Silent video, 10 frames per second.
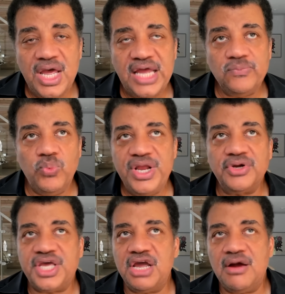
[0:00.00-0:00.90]
and we
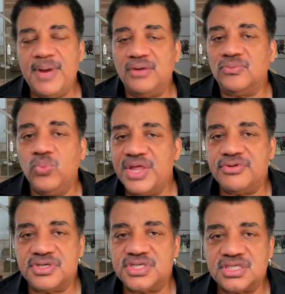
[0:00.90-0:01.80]
don't care about whether
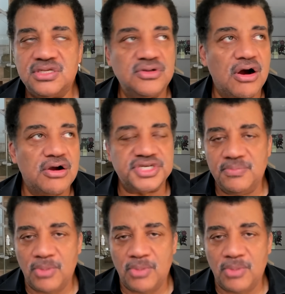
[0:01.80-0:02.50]
the stars in